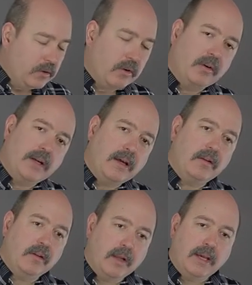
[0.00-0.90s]
turn
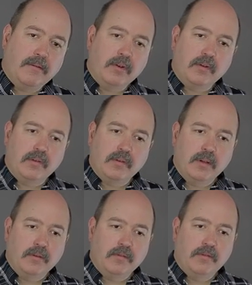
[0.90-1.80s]
down the
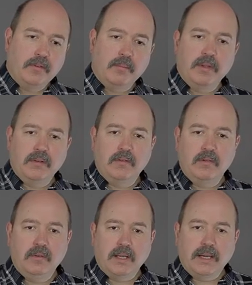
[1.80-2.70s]
levels if something's
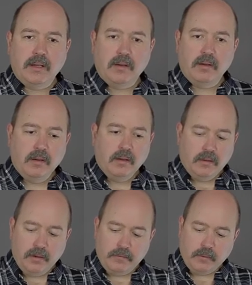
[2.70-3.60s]
too loud.
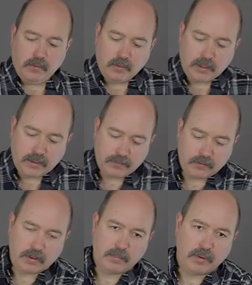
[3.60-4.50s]
Therefore, you
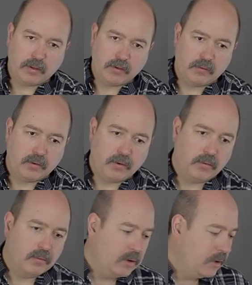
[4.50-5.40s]
have separate
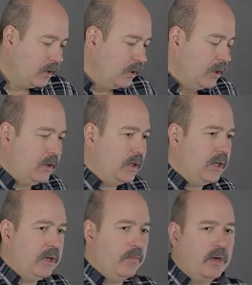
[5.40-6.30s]
control, and the
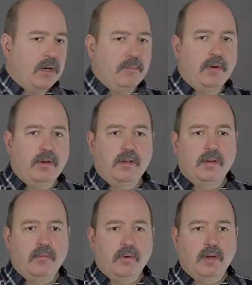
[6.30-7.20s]
camera operator
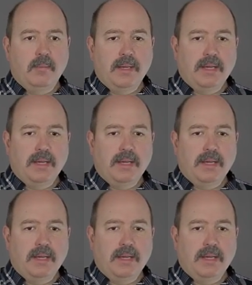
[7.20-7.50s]
can worry